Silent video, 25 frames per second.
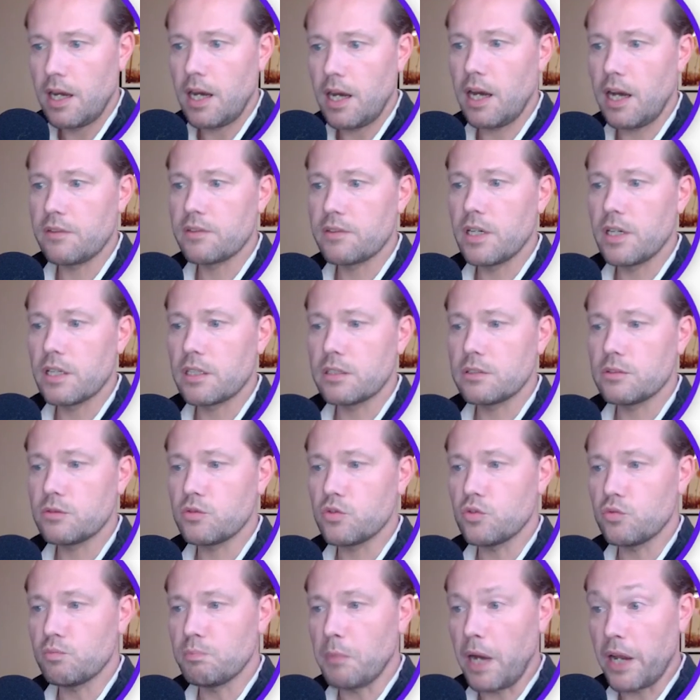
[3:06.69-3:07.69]
I've got
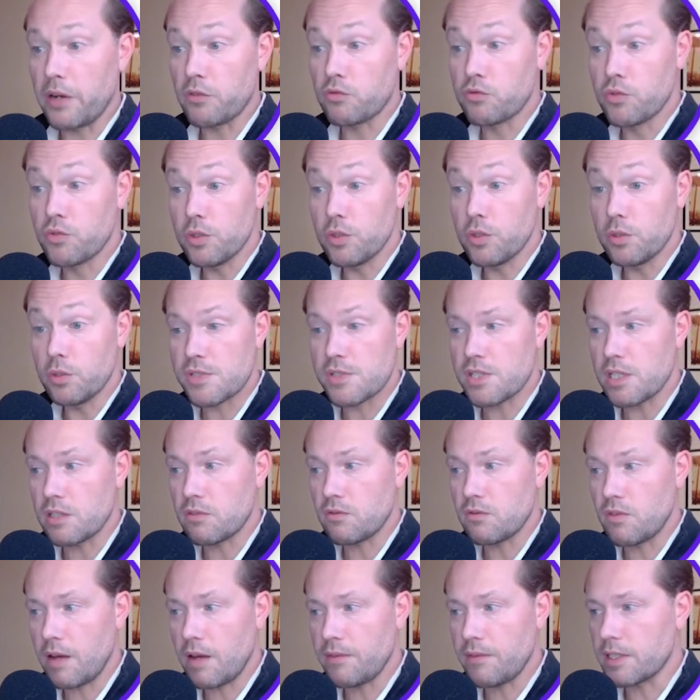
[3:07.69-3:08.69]
my rooms in
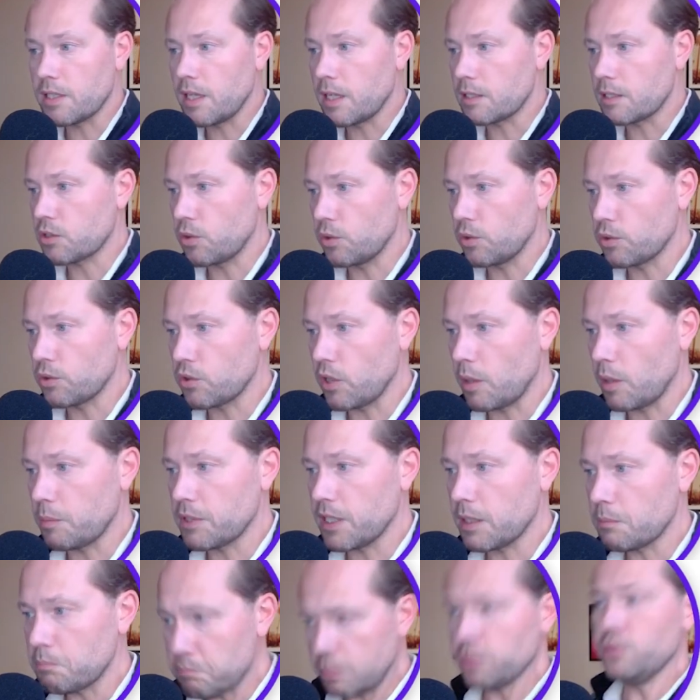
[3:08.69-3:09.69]
Revit that's going to
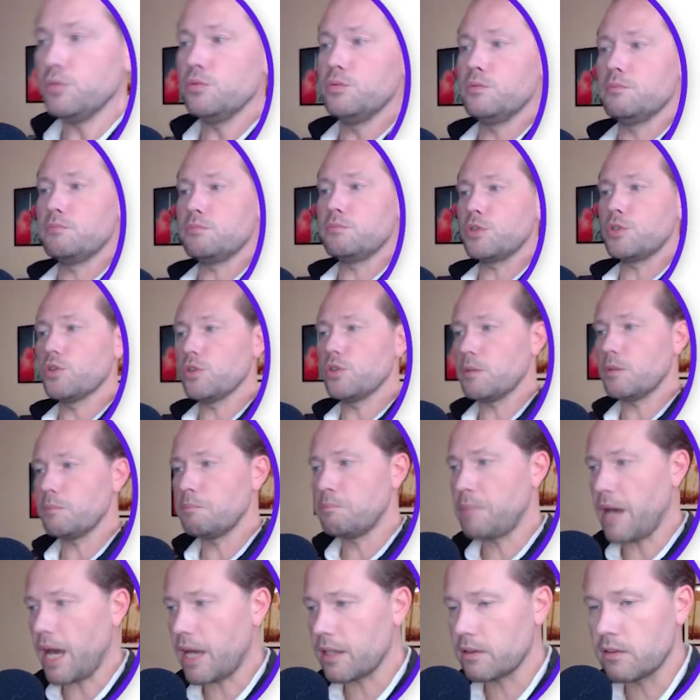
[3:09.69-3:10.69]
update. Boom, good,
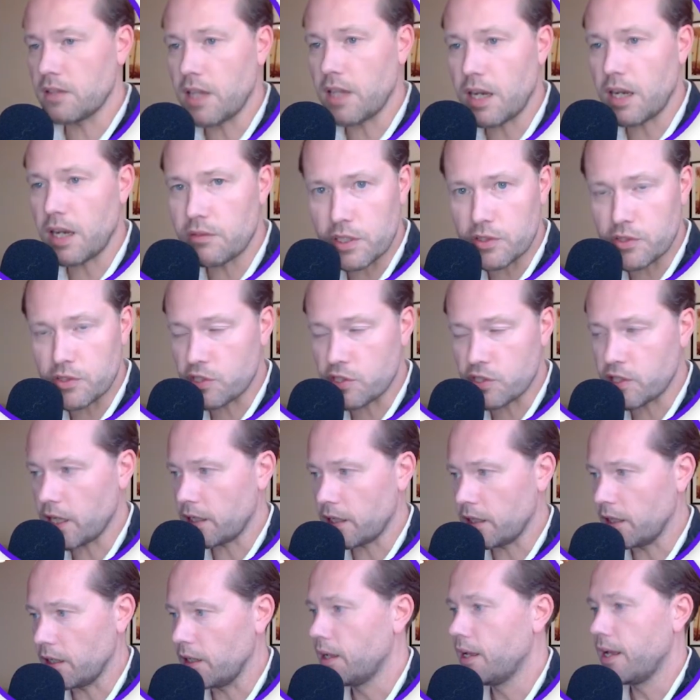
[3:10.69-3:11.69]
bad, and average
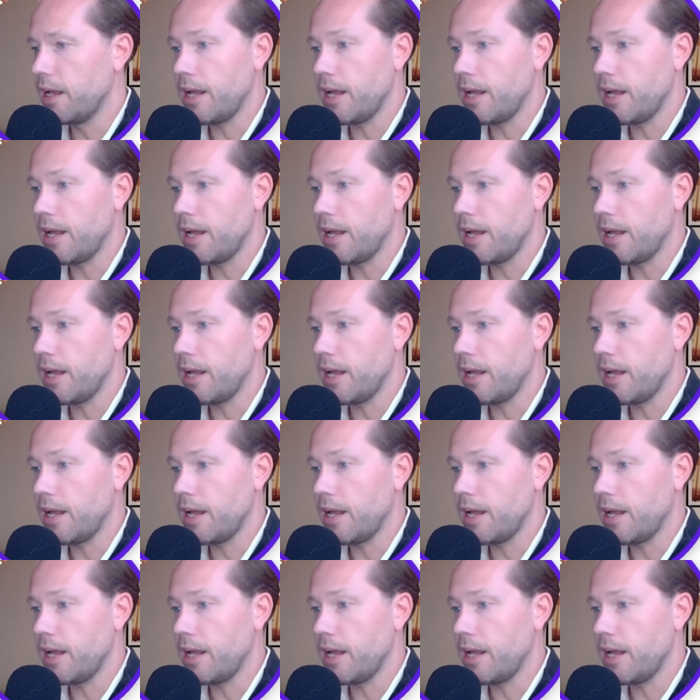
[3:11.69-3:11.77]
data.